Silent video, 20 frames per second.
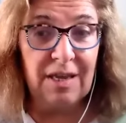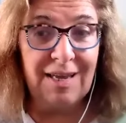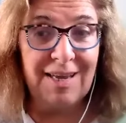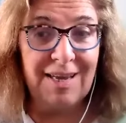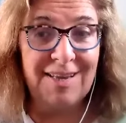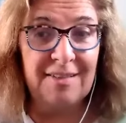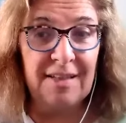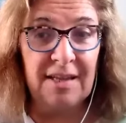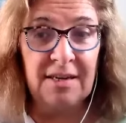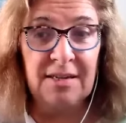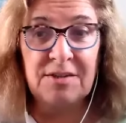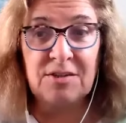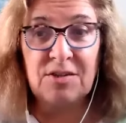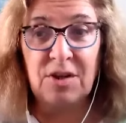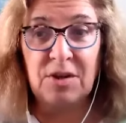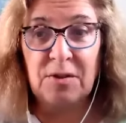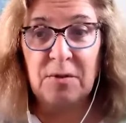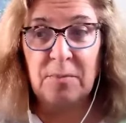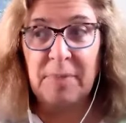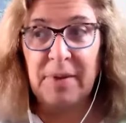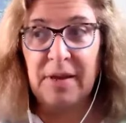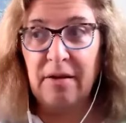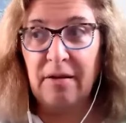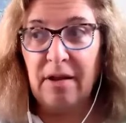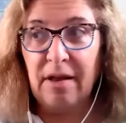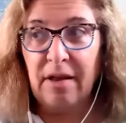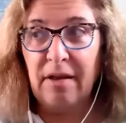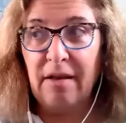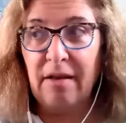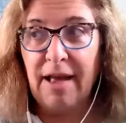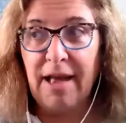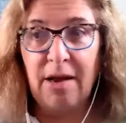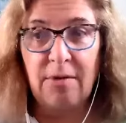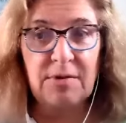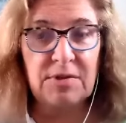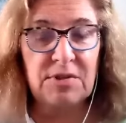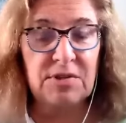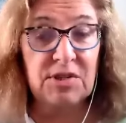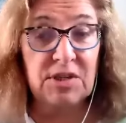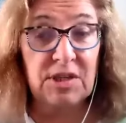And then it's all about, how
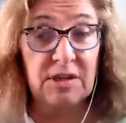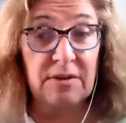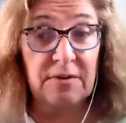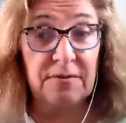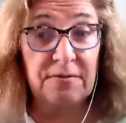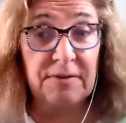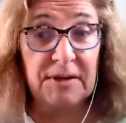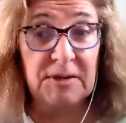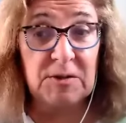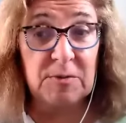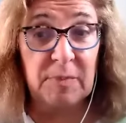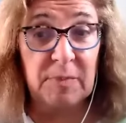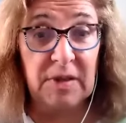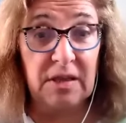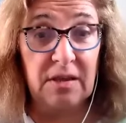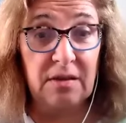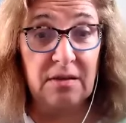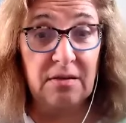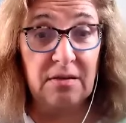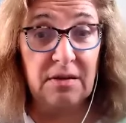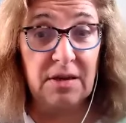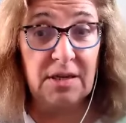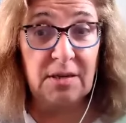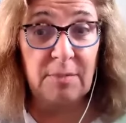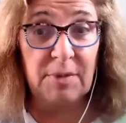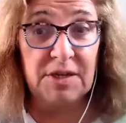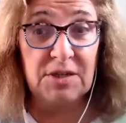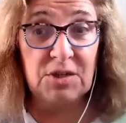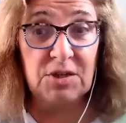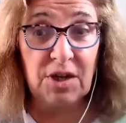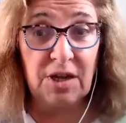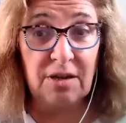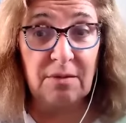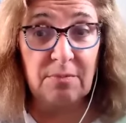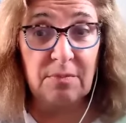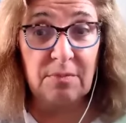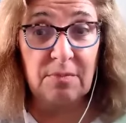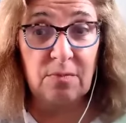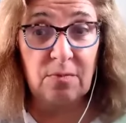is this going to affect me on my job?